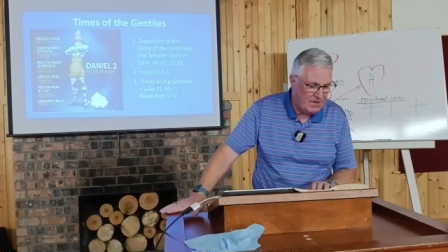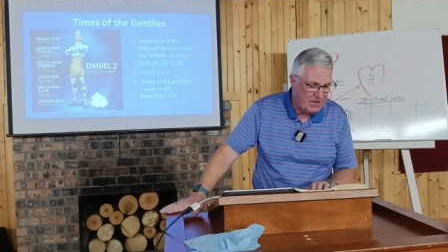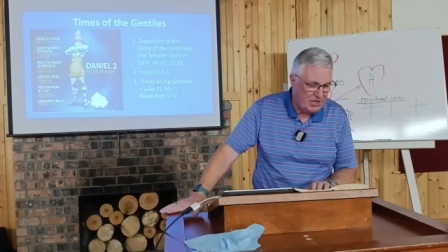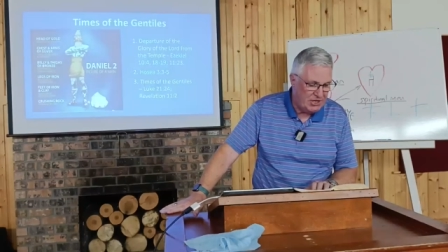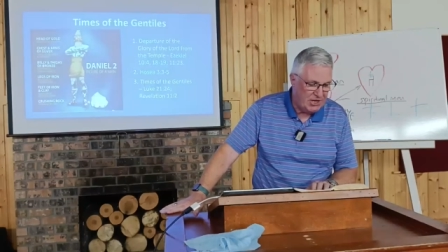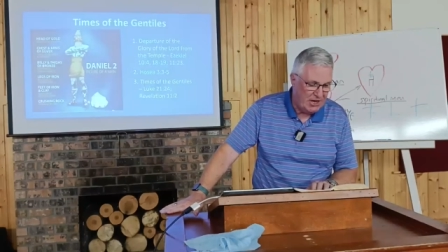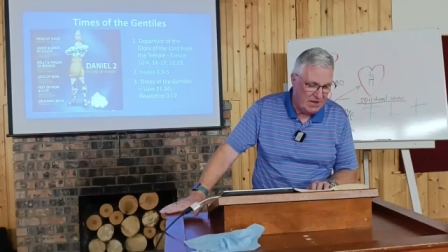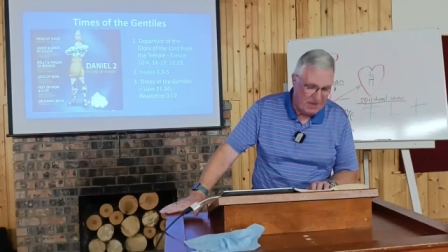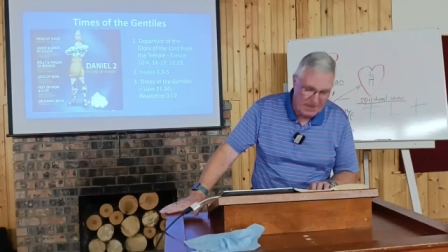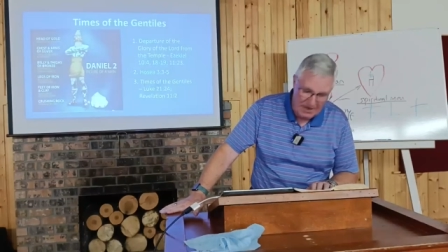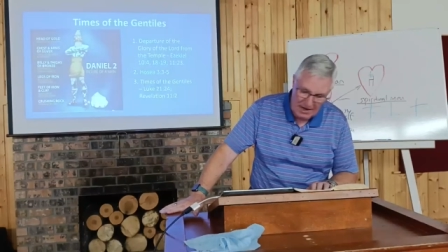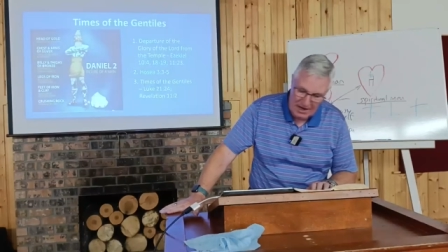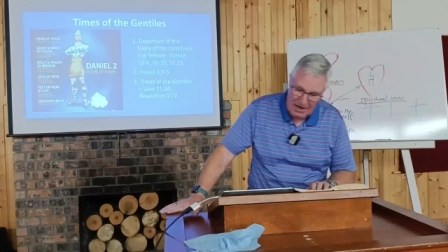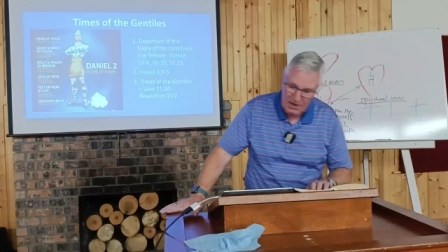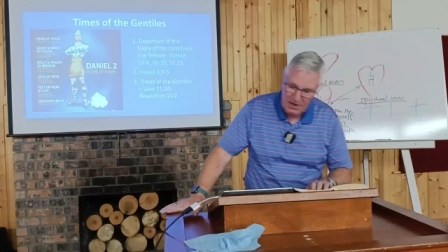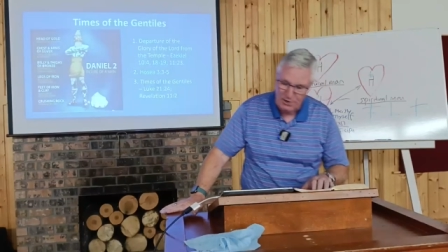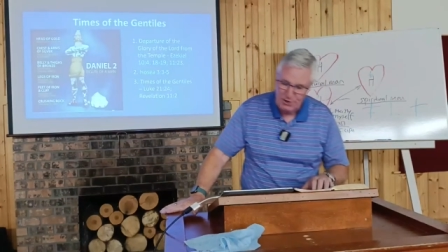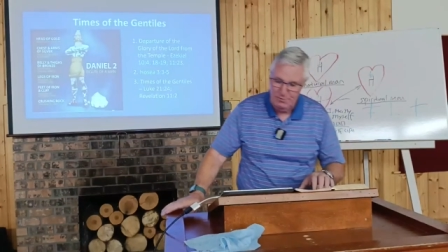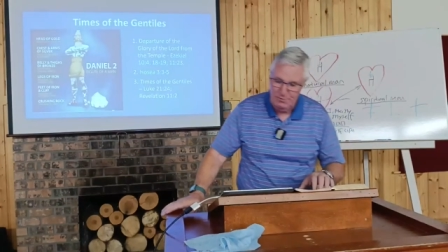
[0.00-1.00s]
the
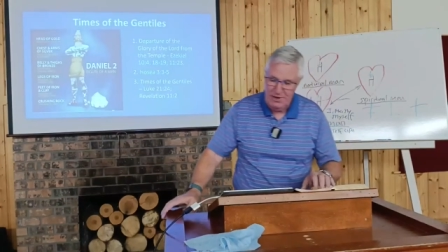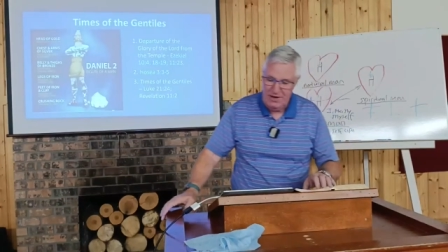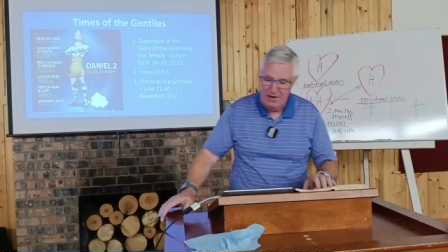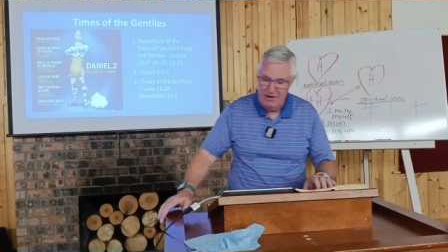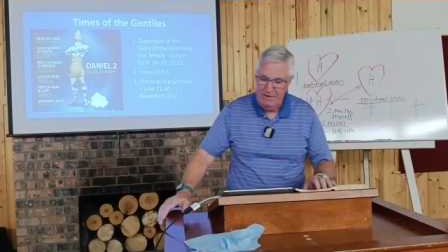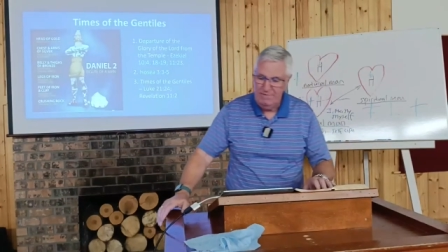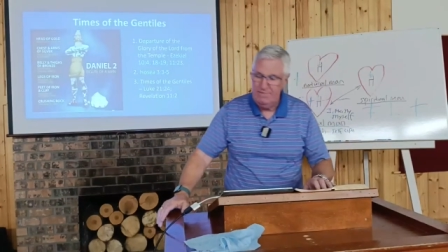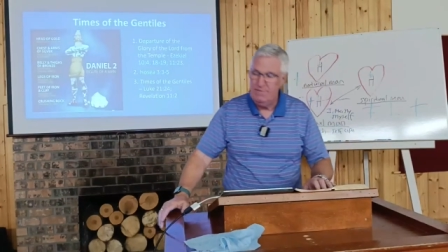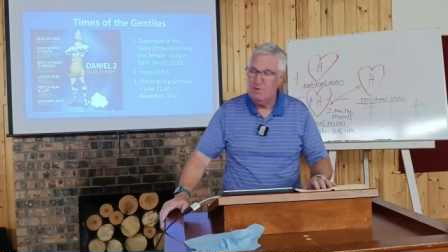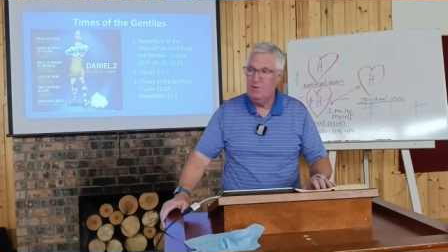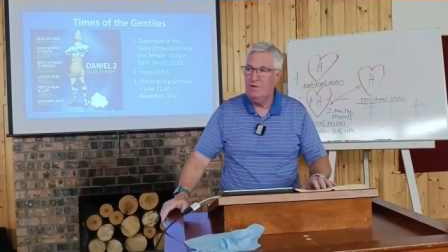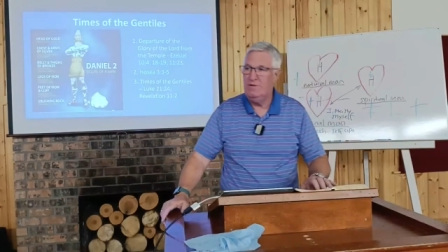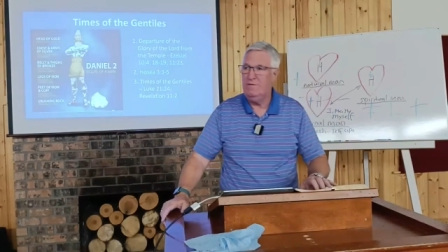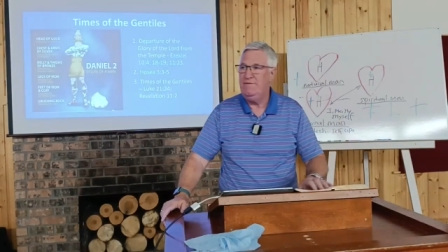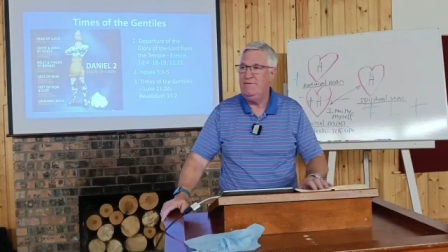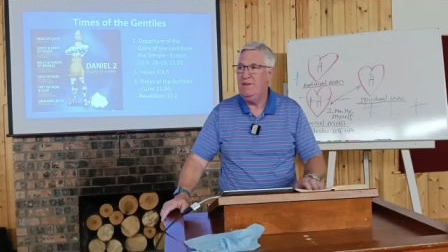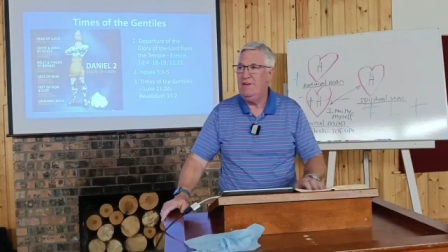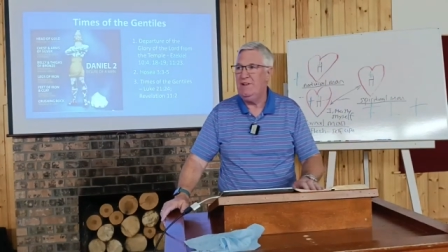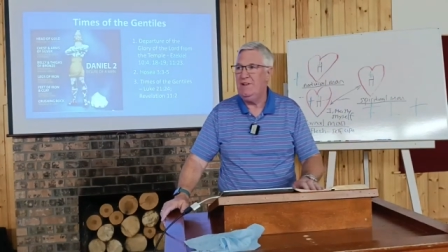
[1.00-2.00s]
Gentiles be
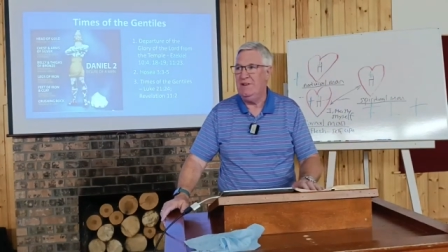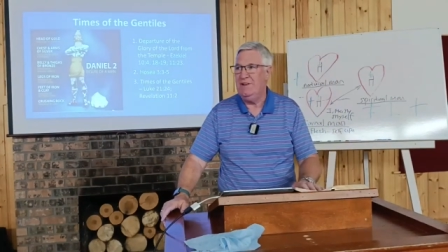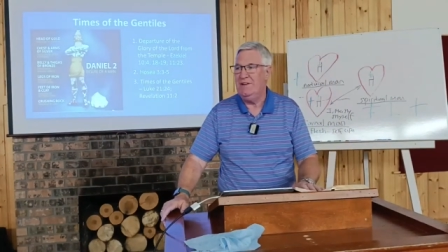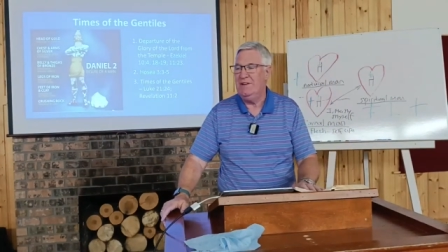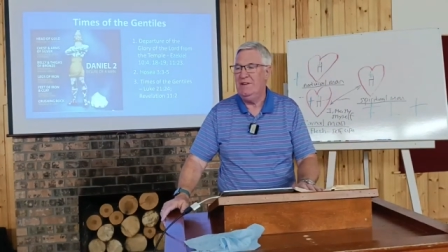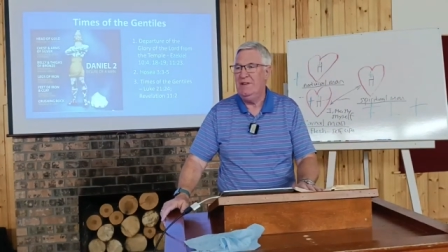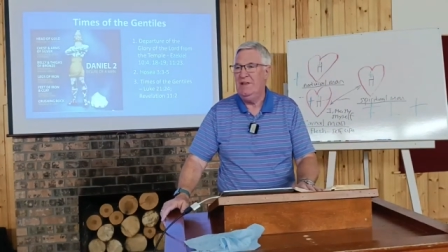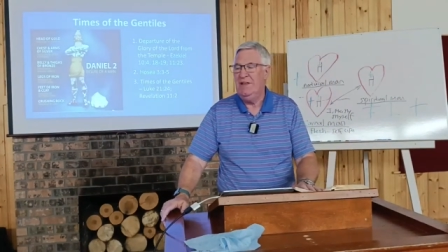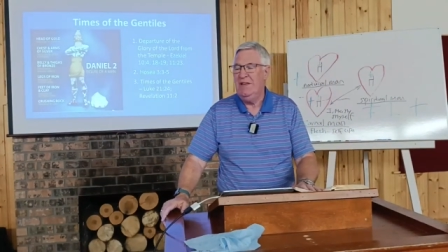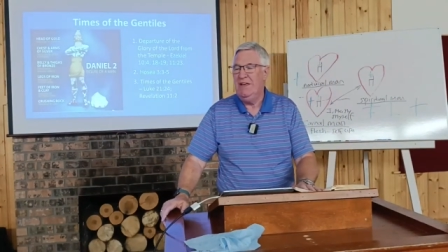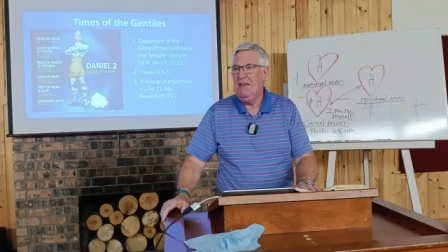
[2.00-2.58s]
fulfilled.